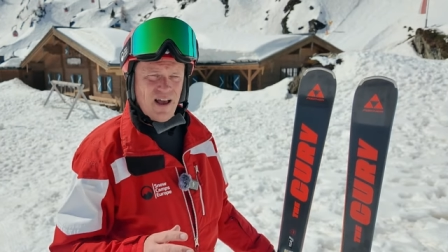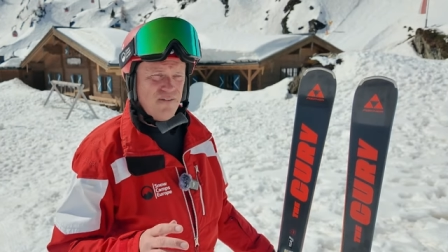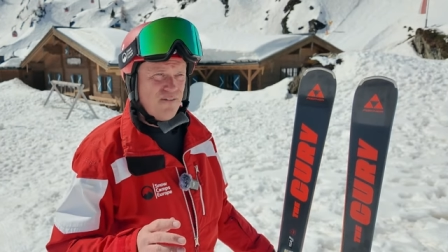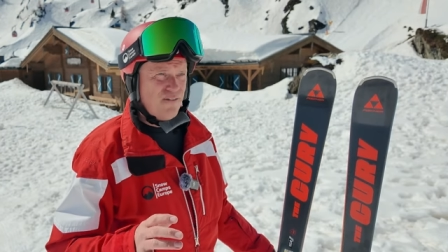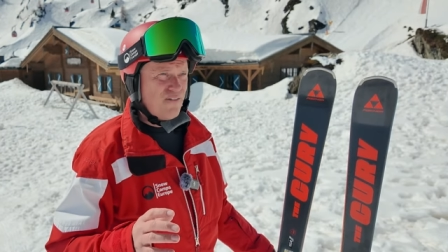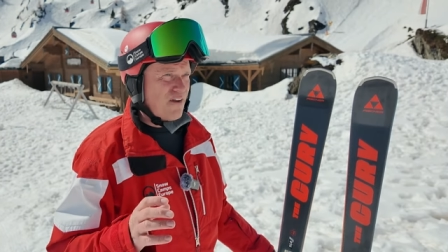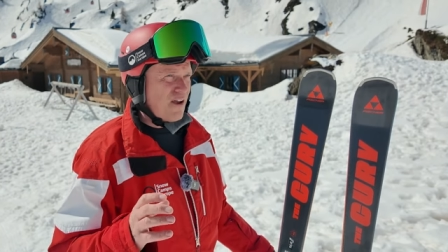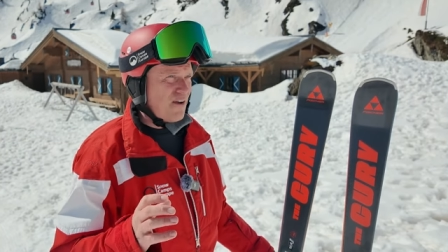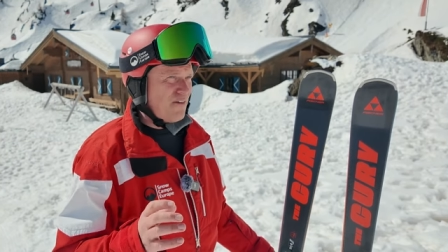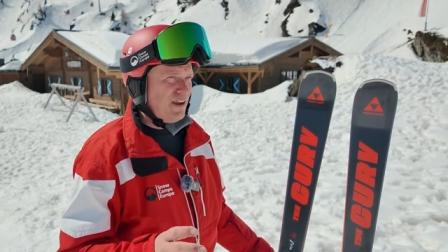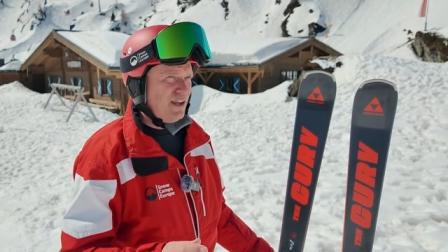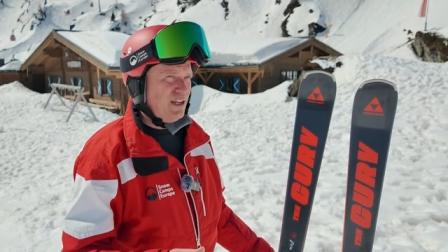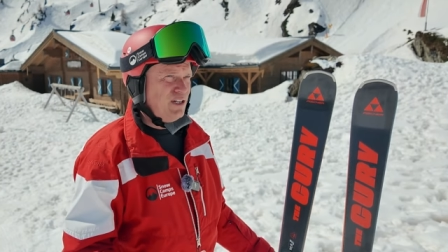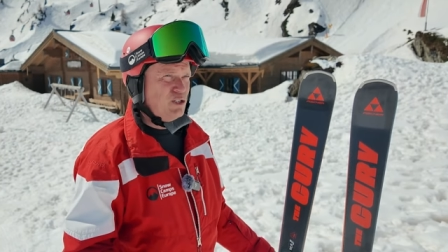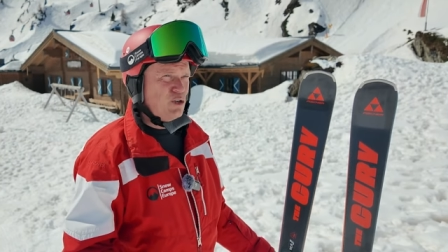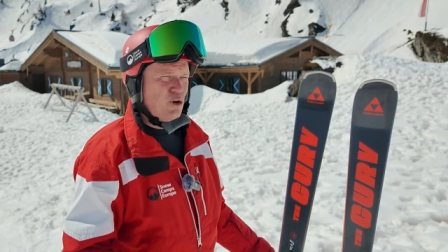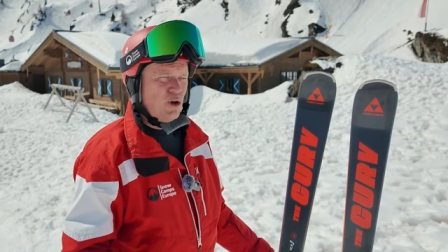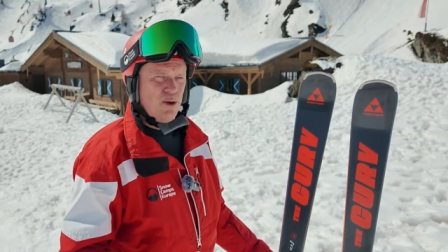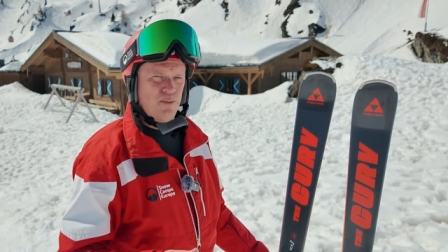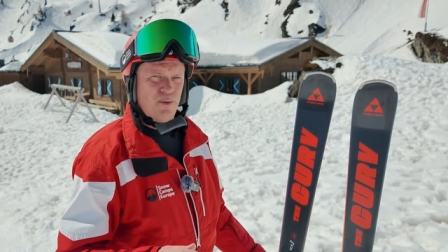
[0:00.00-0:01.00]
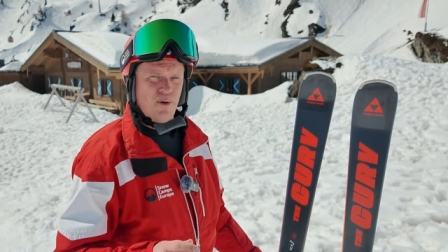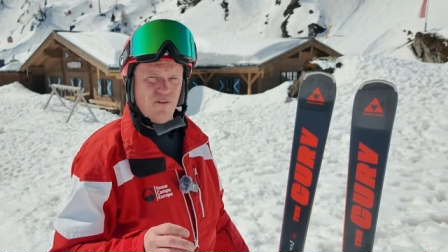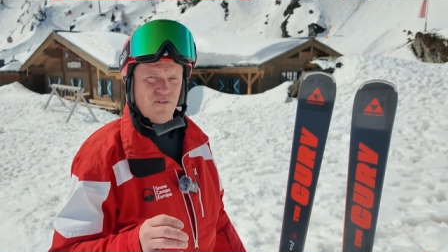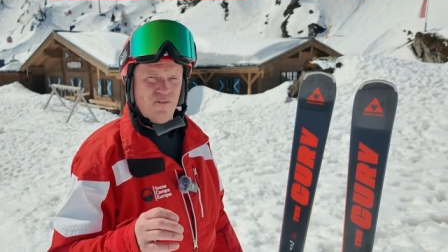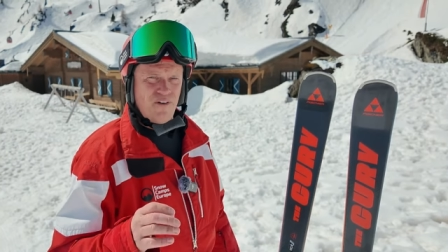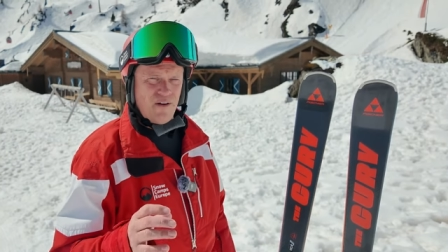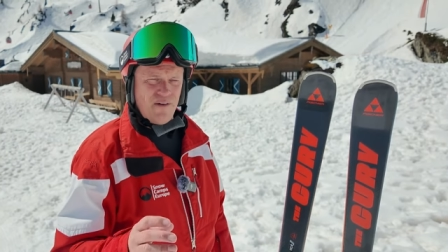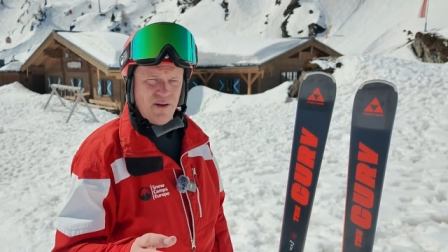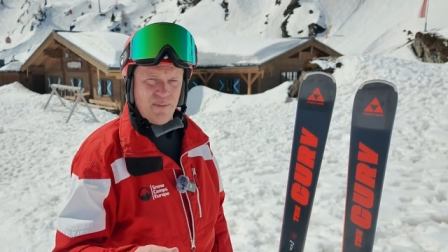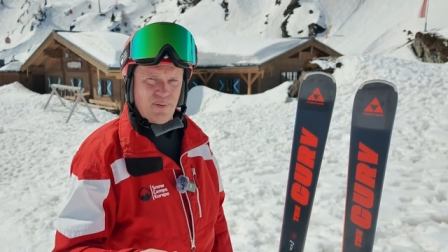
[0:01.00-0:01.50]
A very enjoyable,
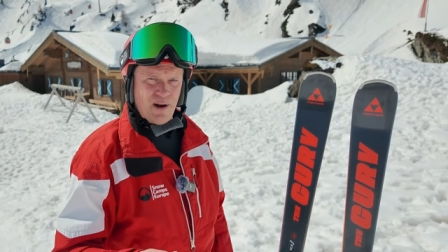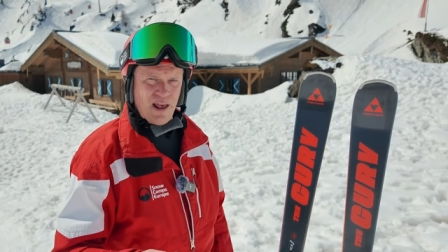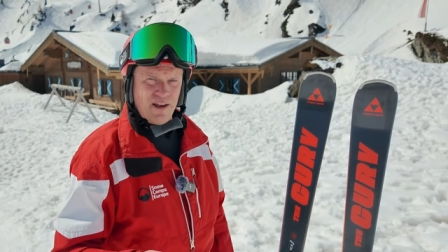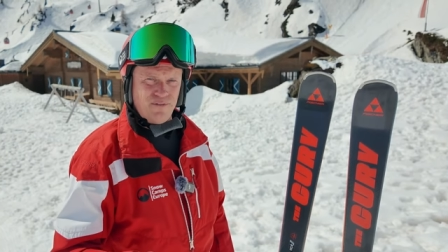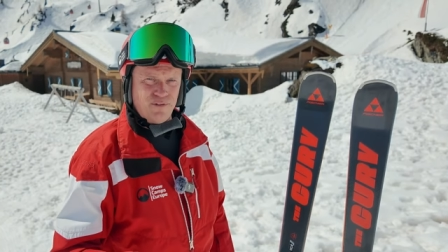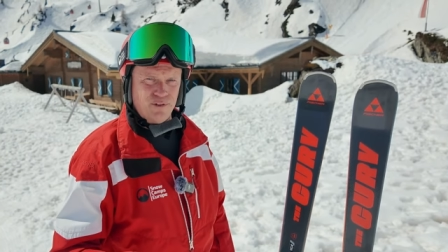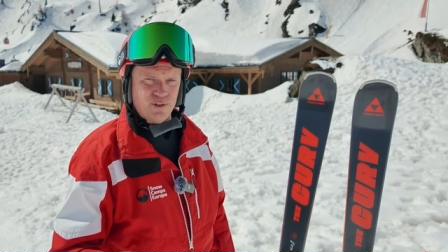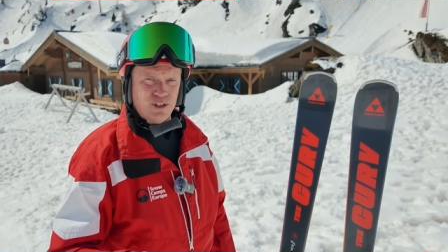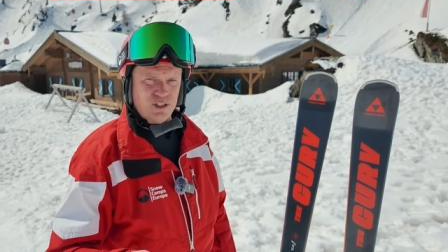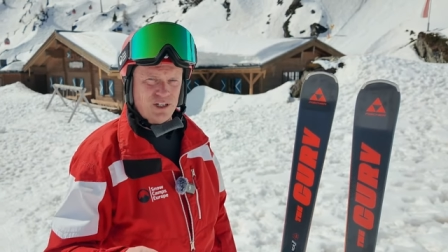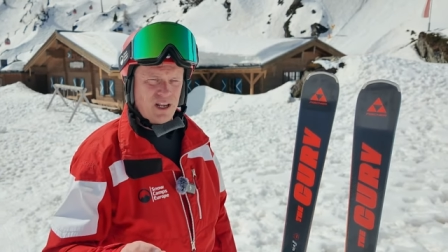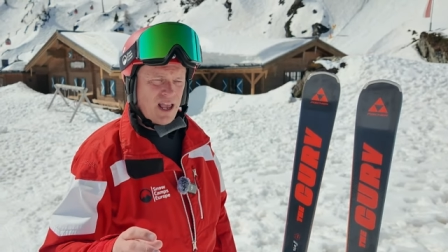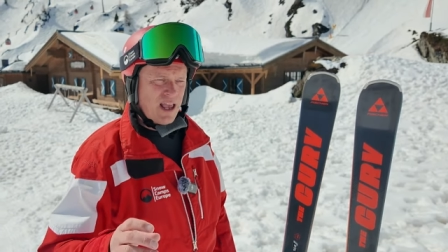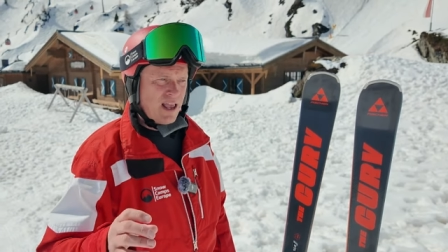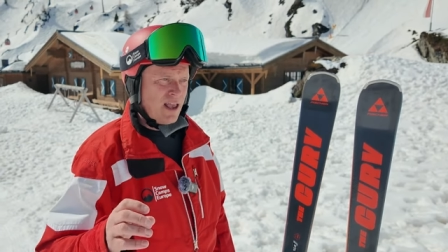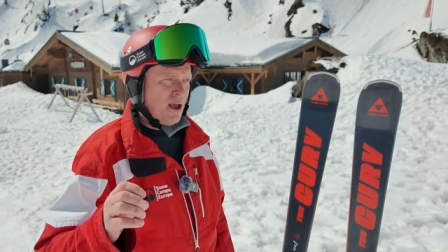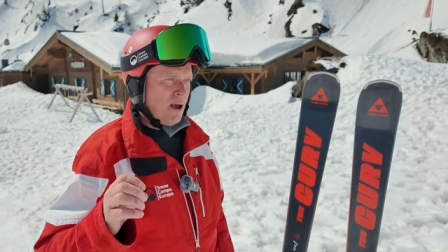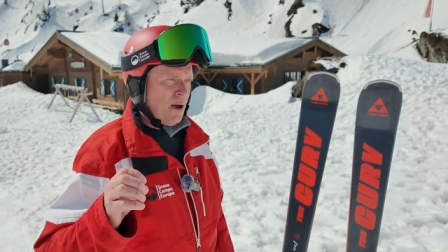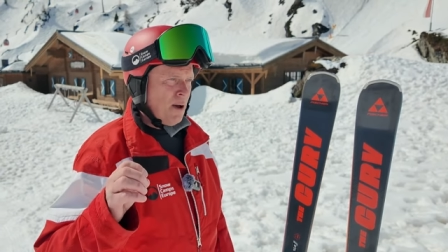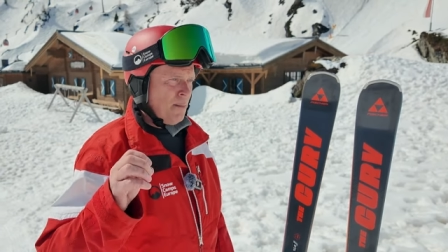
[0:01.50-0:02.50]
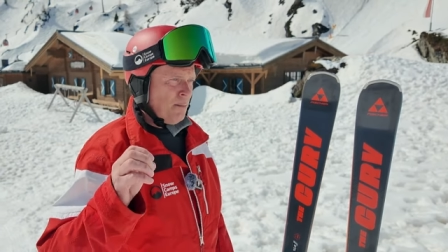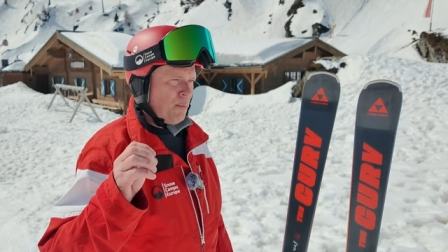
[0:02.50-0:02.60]
very playful ski,